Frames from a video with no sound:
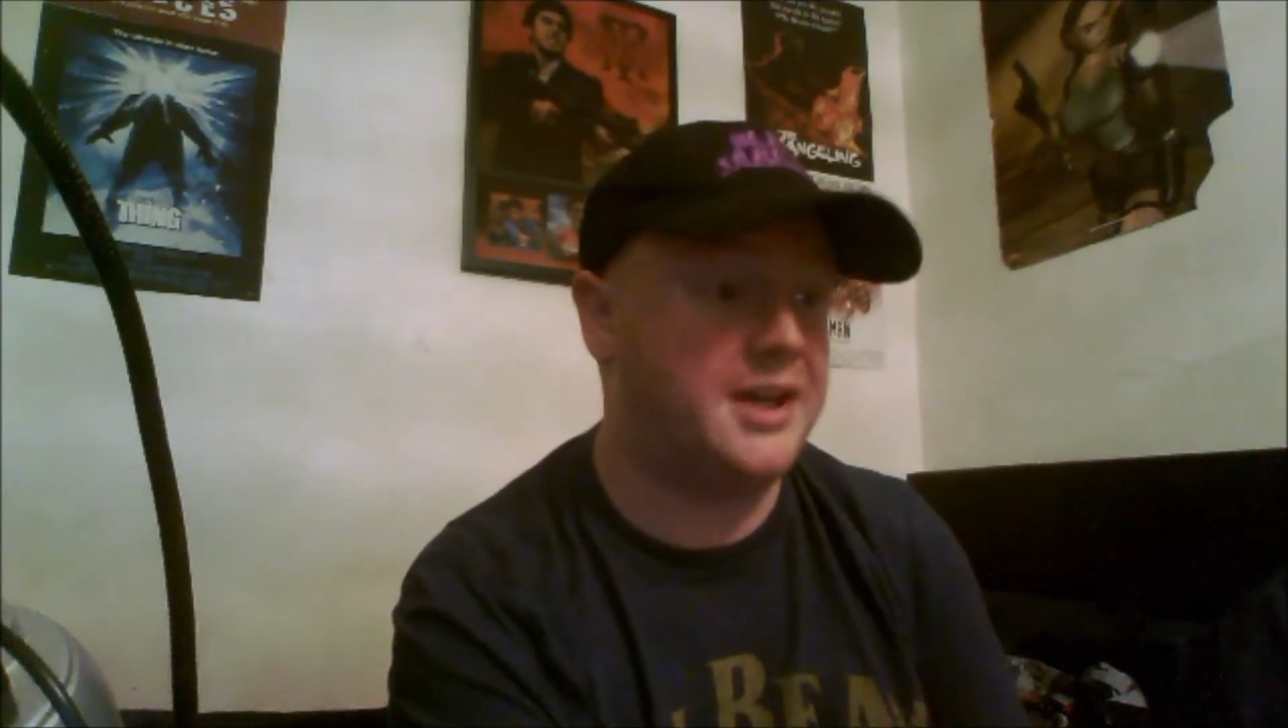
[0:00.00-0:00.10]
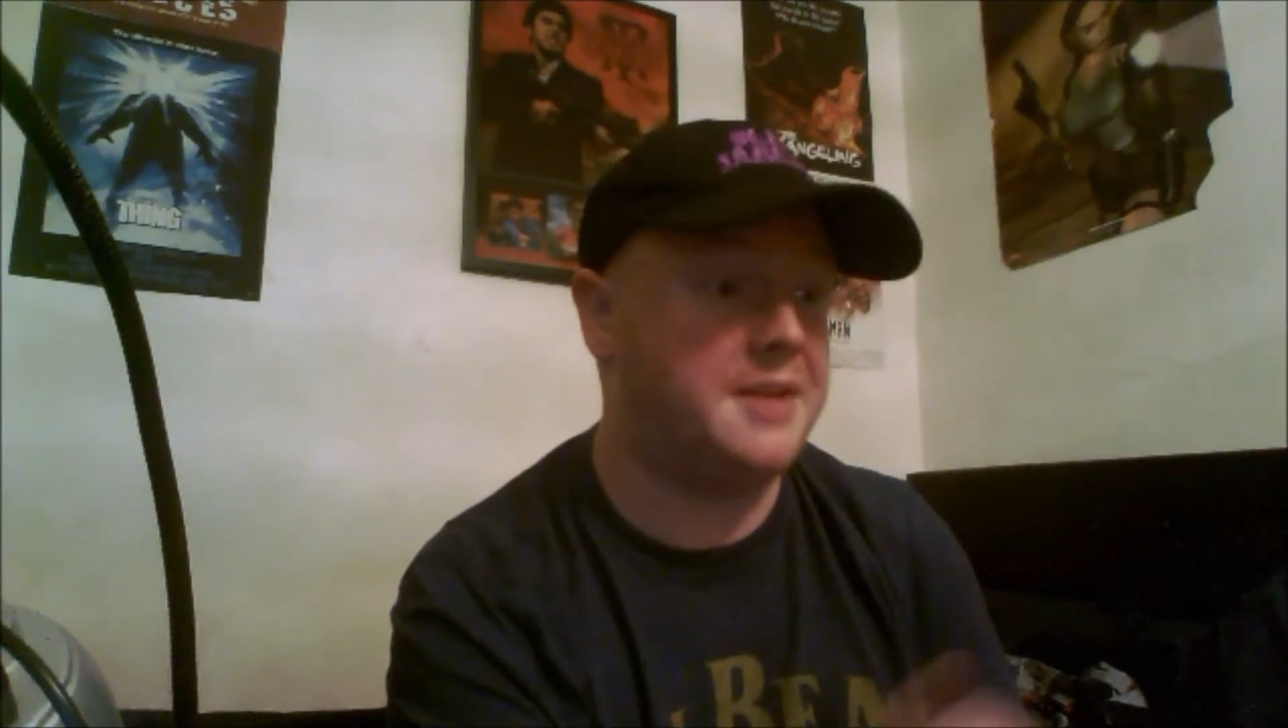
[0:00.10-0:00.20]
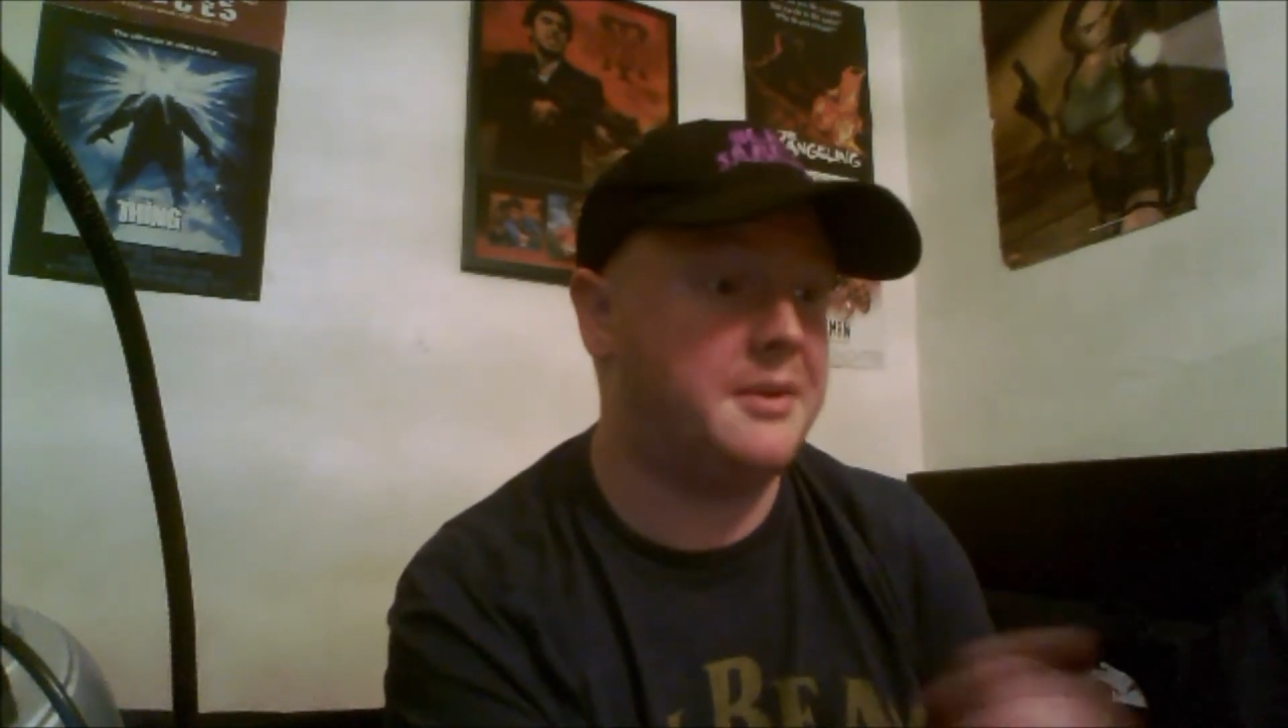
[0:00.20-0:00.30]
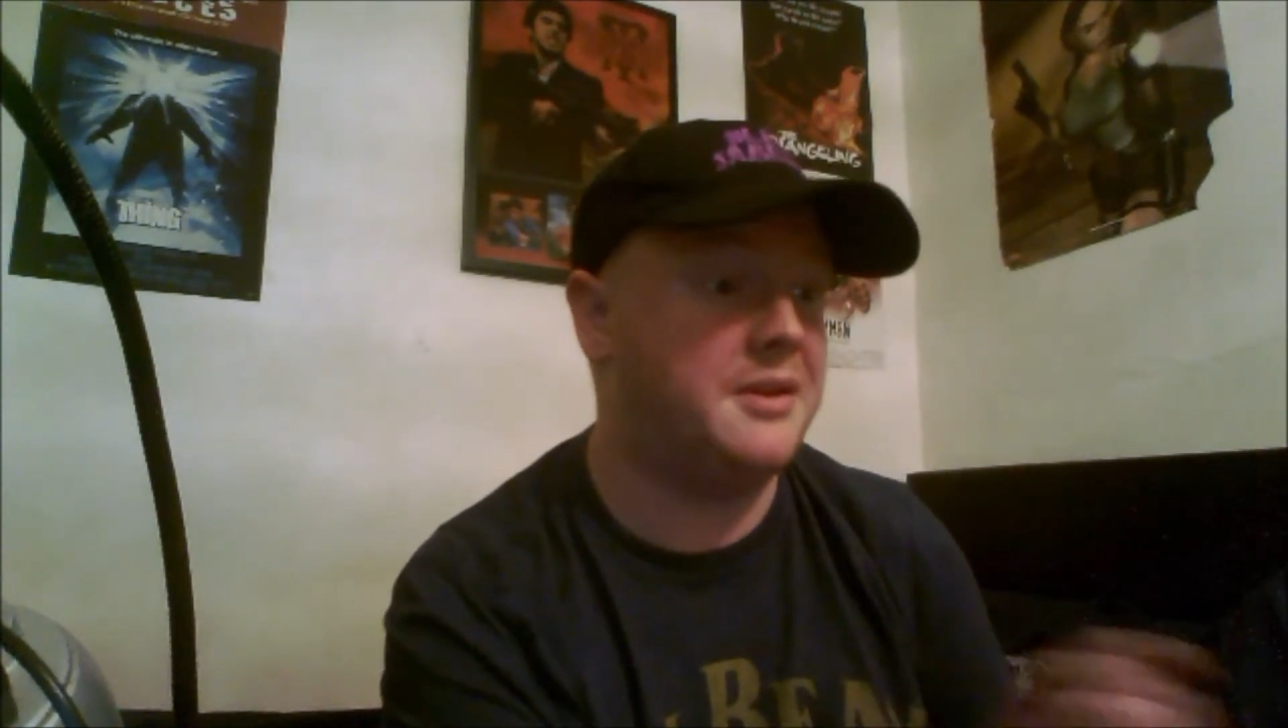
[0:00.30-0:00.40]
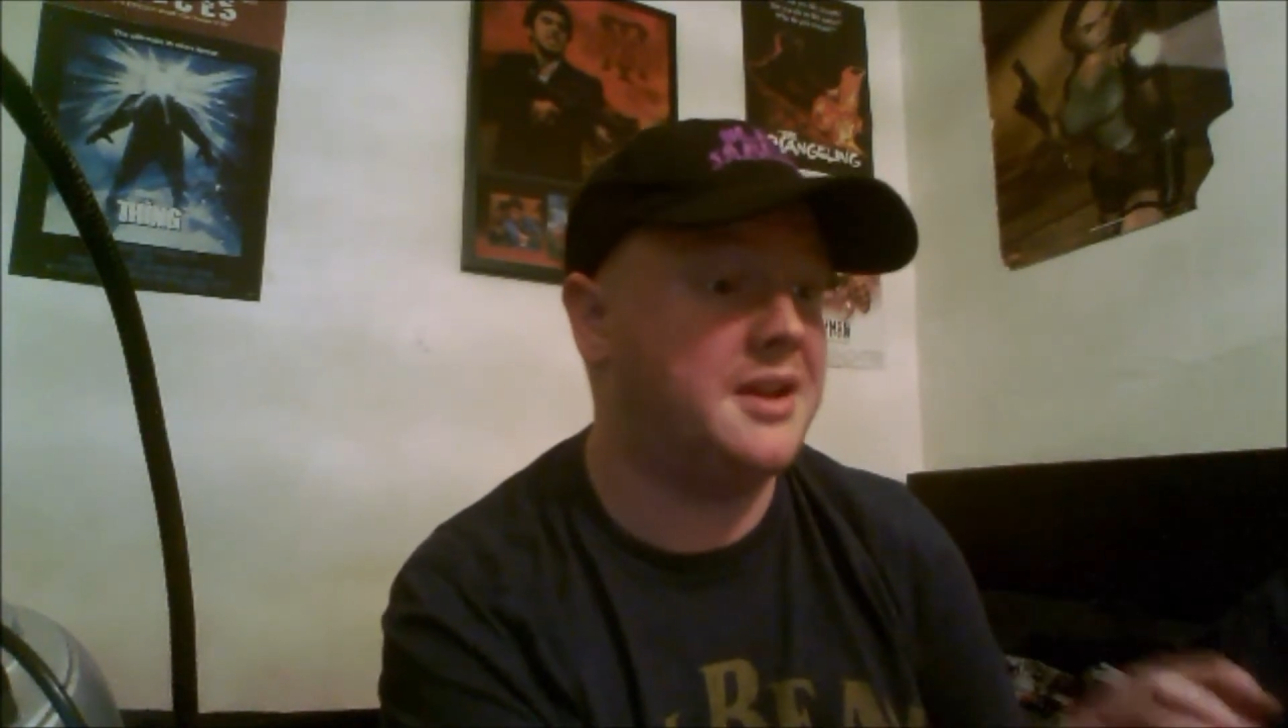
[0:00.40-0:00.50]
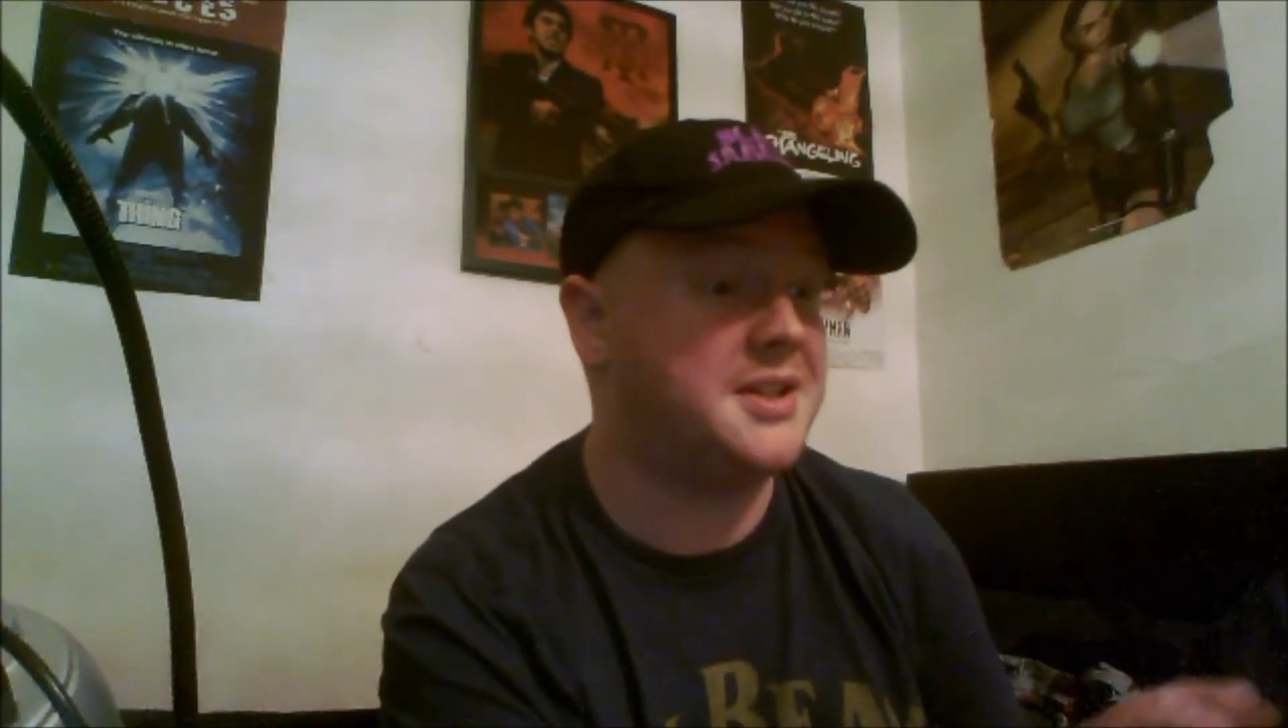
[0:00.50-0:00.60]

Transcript: complained